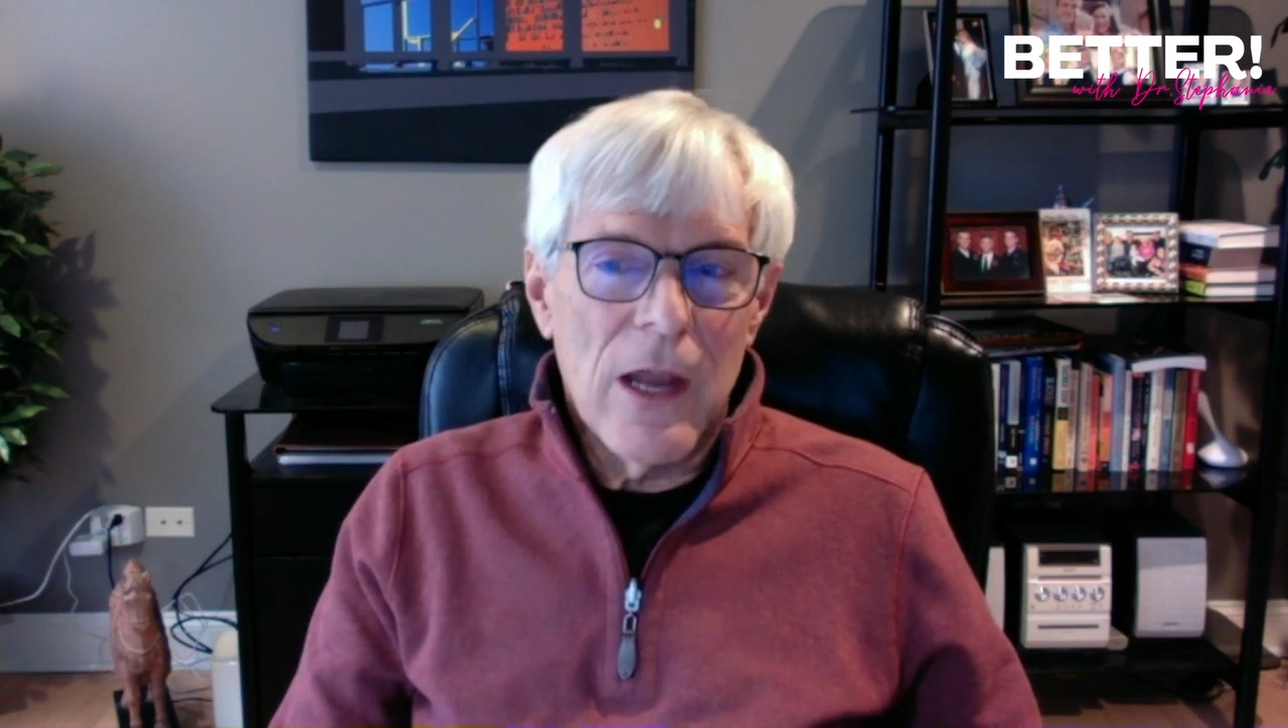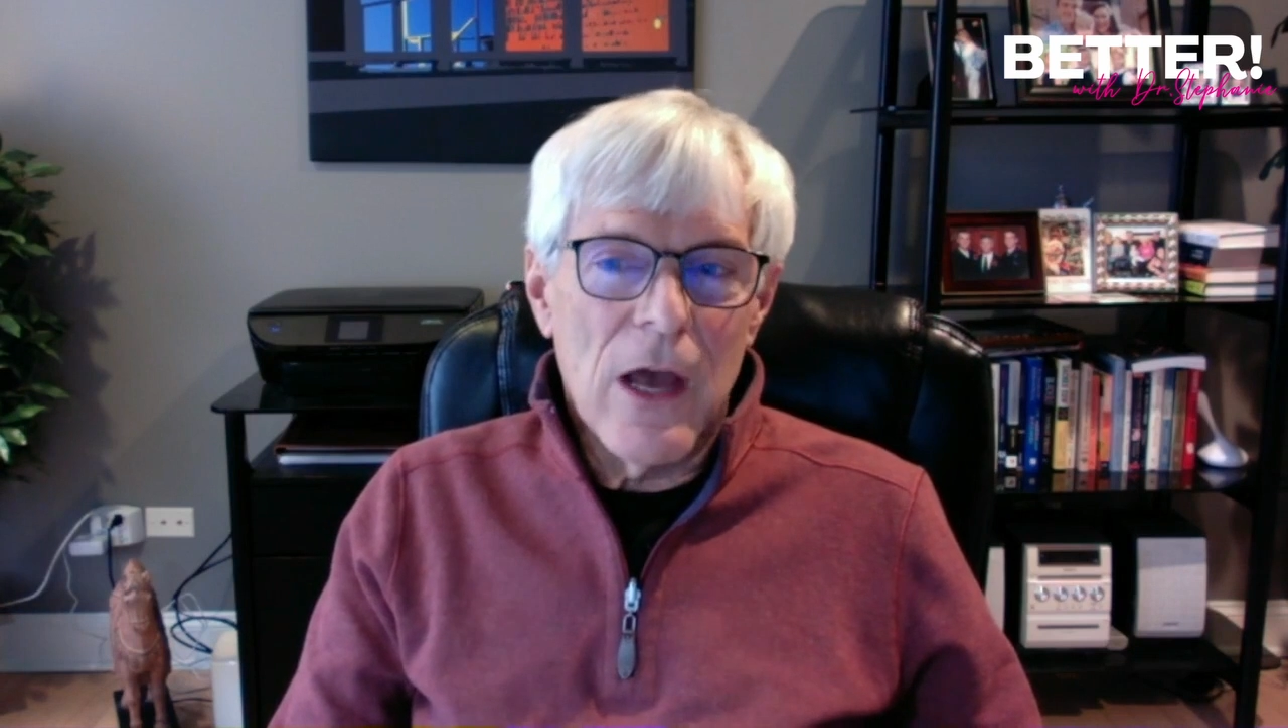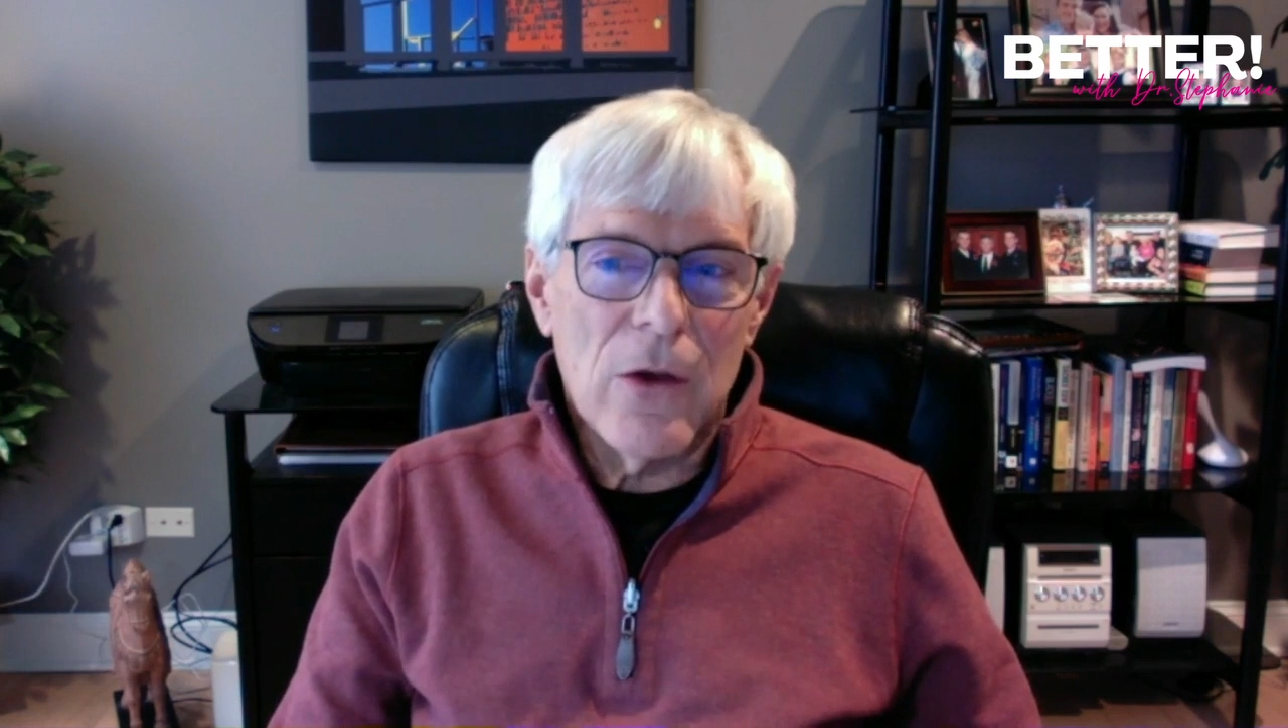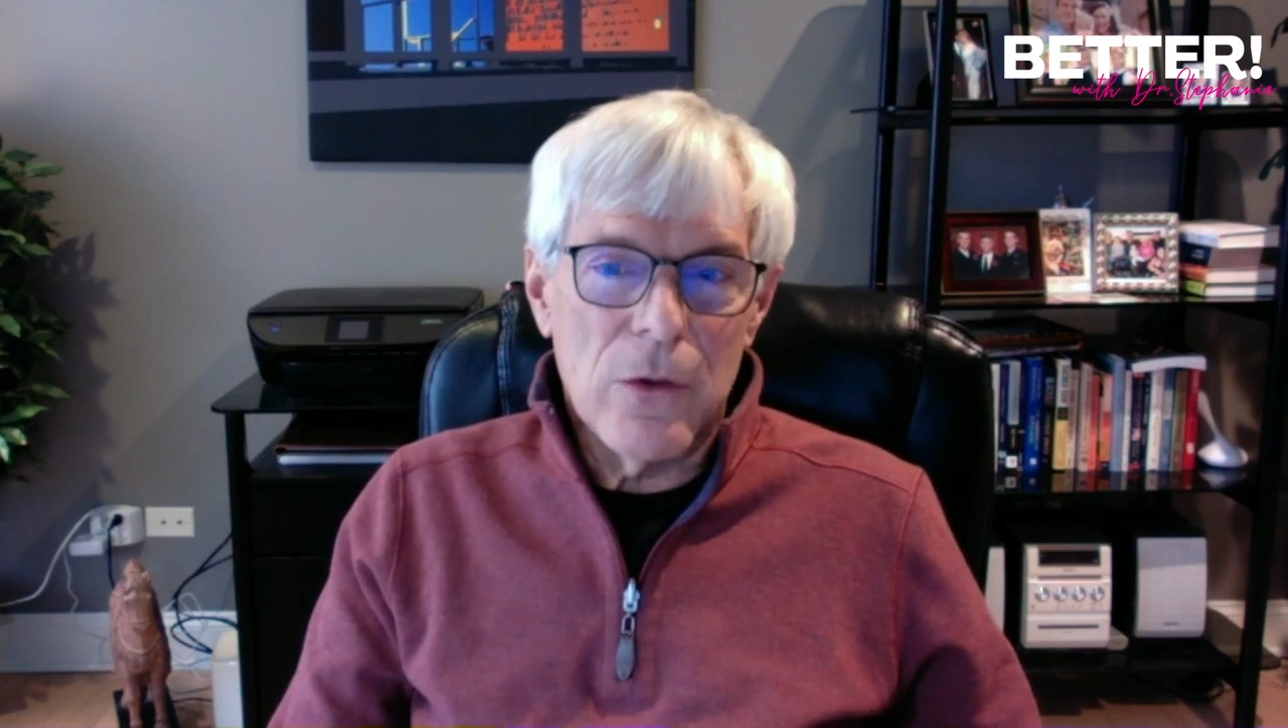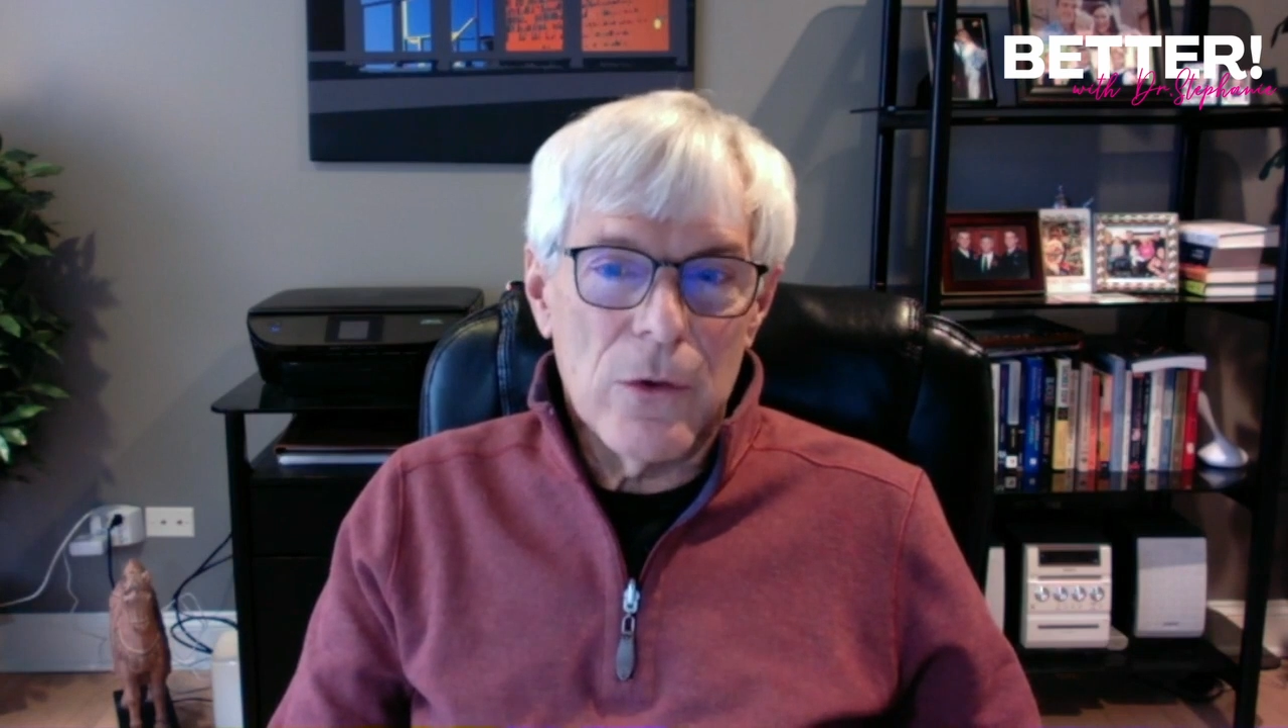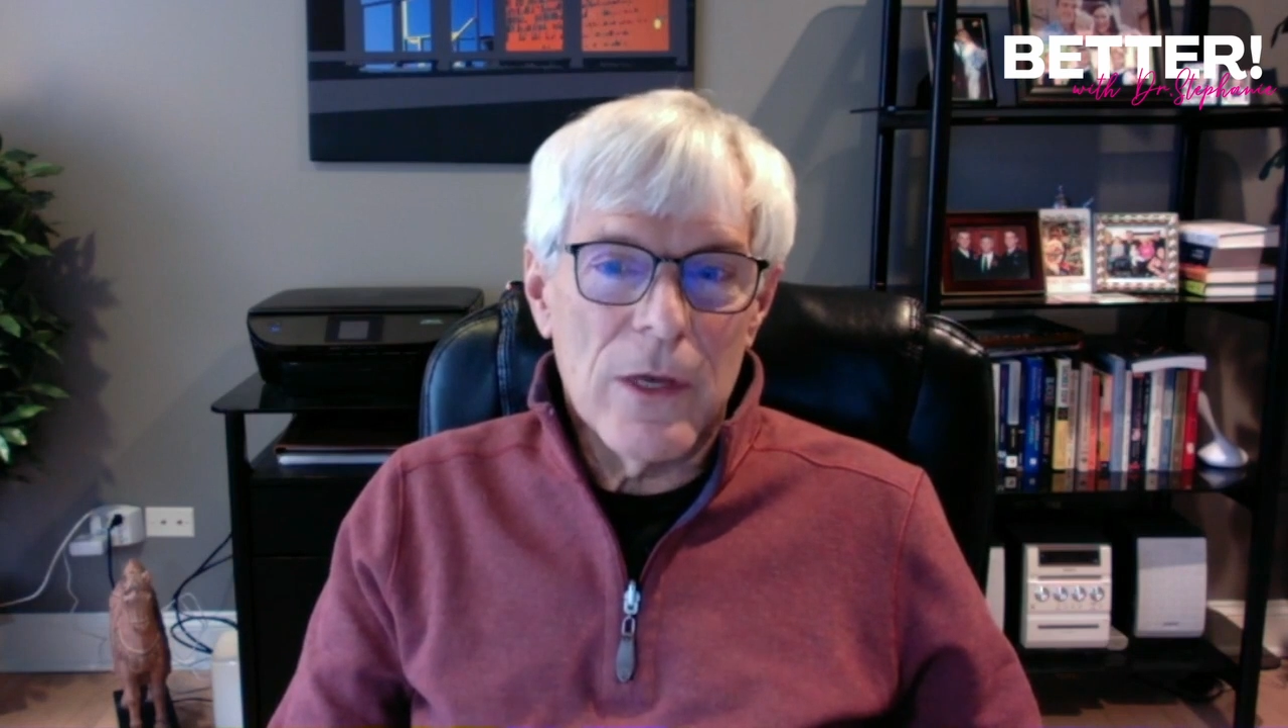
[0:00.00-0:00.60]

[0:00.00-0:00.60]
now you